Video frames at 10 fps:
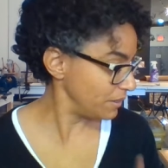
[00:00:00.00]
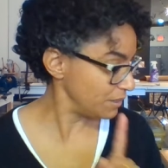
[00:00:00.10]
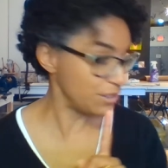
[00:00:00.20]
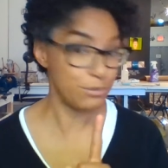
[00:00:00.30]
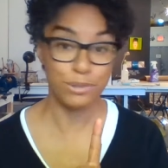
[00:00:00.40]

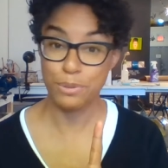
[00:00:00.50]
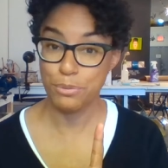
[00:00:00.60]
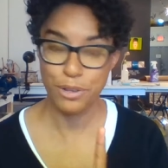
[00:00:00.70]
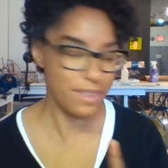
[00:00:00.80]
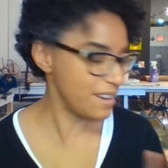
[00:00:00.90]
and there was one
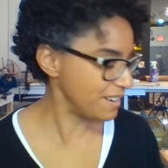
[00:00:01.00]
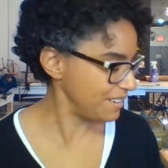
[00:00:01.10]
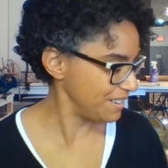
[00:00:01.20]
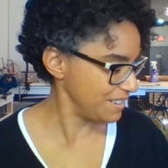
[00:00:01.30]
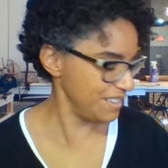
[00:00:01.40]
more
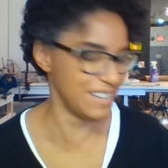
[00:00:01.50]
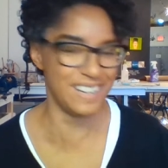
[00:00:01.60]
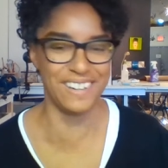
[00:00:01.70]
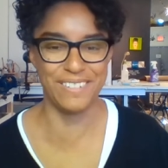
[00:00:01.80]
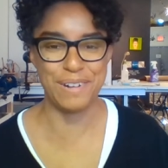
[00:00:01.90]
thing,
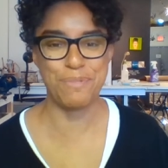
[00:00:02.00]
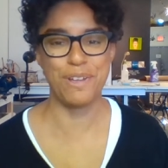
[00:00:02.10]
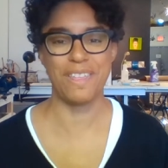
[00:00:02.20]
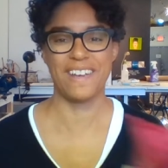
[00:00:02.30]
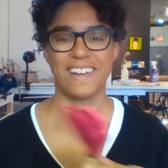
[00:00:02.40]
one
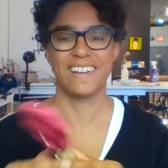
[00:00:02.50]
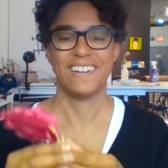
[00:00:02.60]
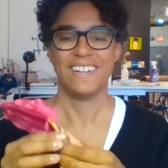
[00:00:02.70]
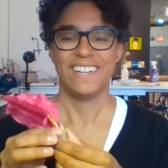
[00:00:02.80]
more thing.